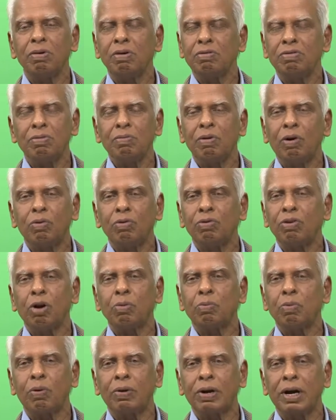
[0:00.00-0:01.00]
Bhima could
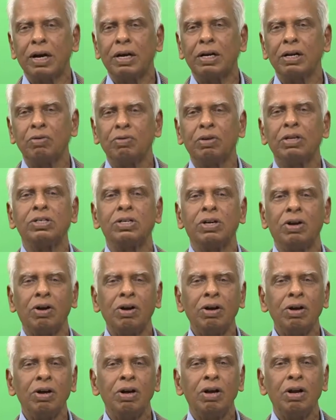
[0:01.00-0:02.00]
not protect
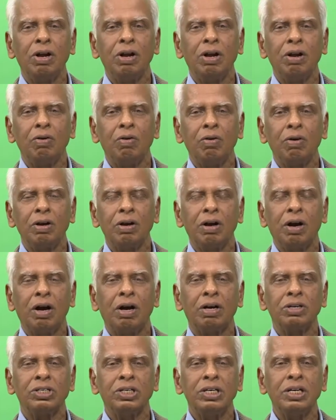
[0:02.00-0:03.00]
Yudhishthira.
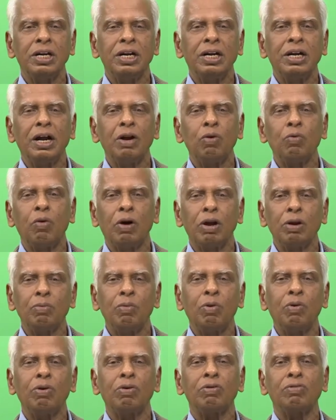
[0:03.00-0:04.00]
She needed one
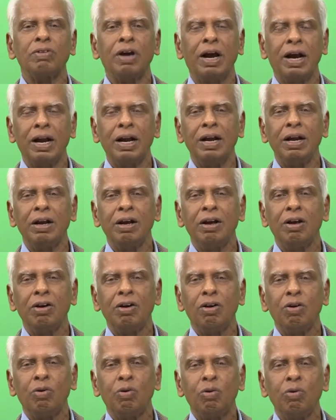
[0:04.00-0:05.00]
more child
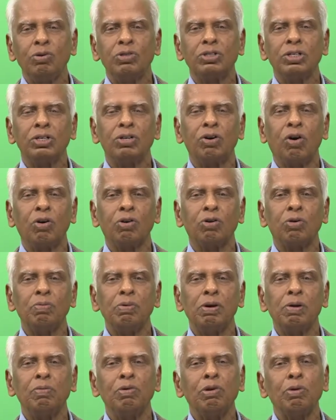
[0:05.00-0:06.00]
who she thought would
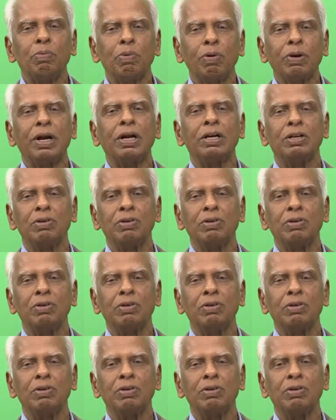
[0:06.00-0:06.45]
be able to protect